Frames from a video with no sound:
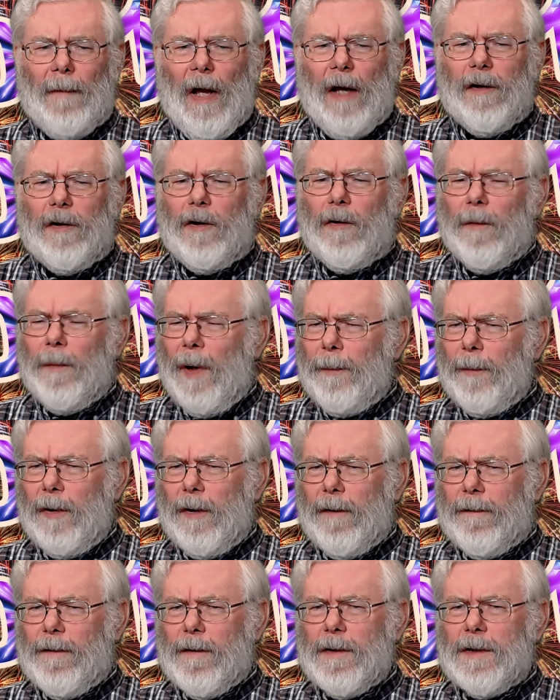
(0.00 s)
Do you remember your
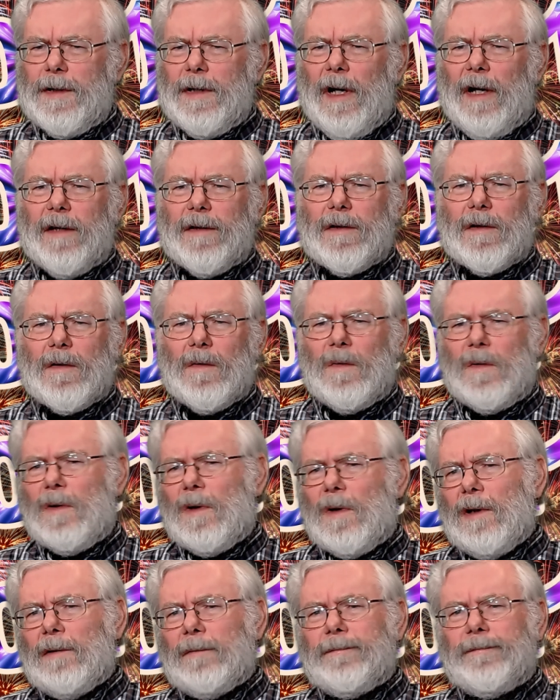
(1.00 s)
first day at
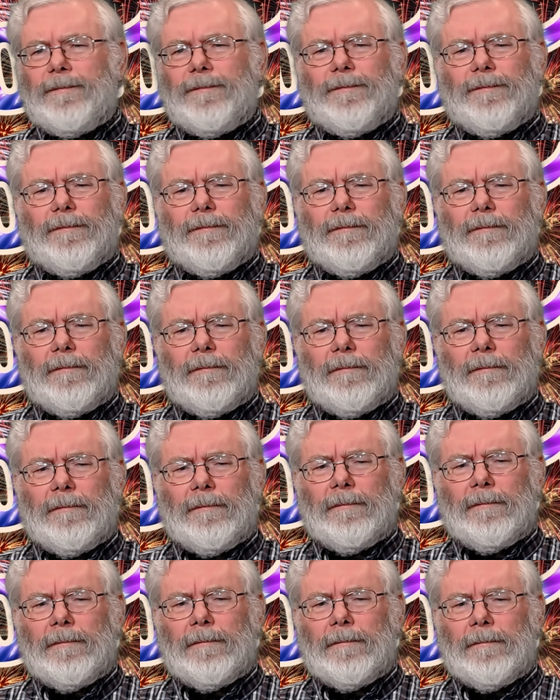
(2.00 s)
school?
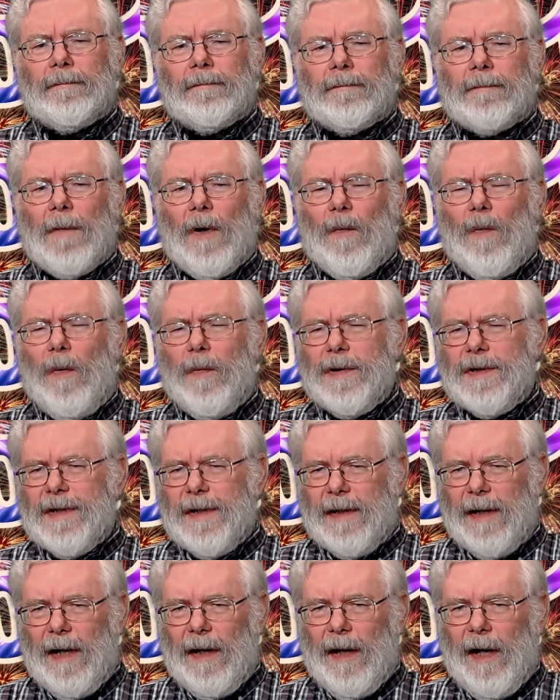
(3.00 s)
What was the
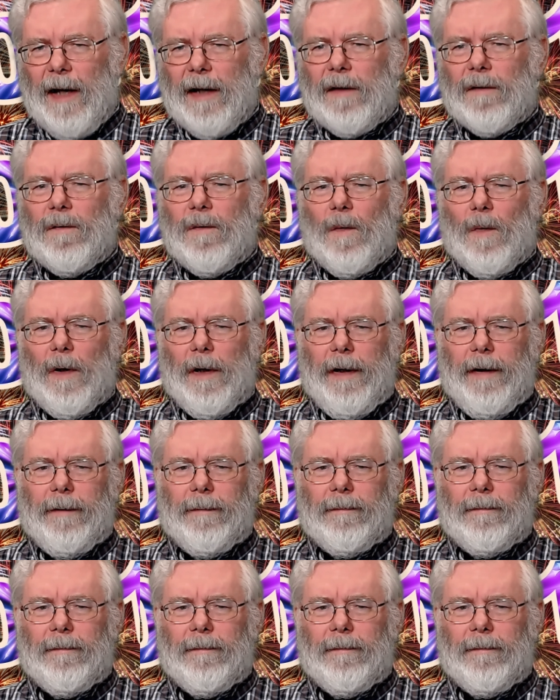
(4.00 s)
day like for you?